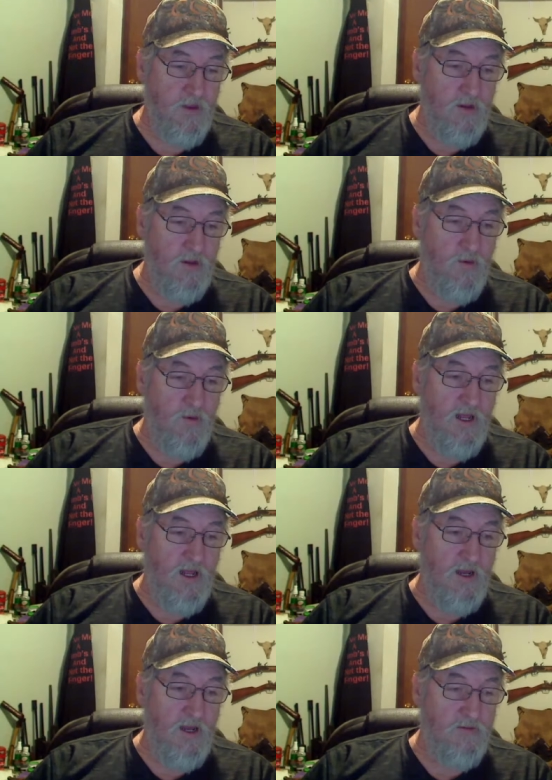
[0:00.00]
the one they
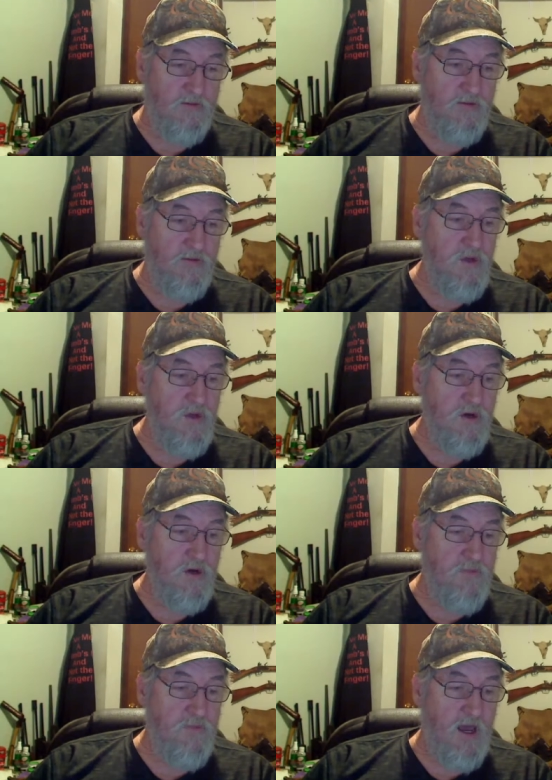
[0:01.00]
had this few years
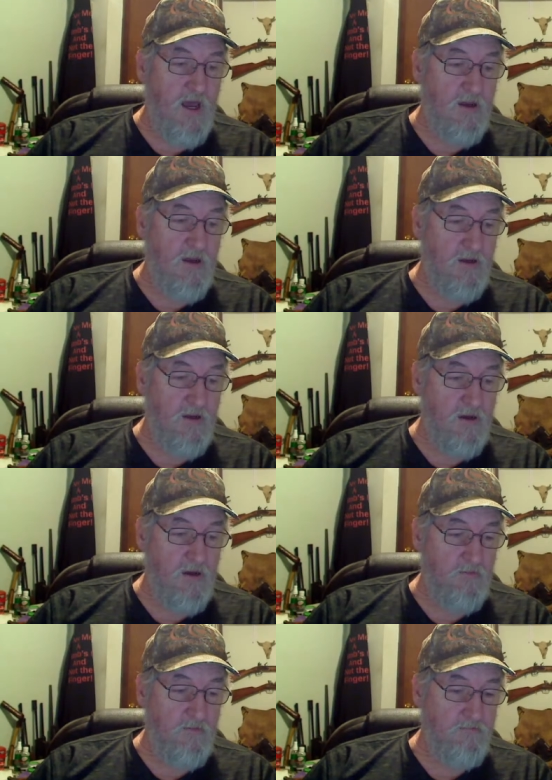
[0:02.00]
back. God,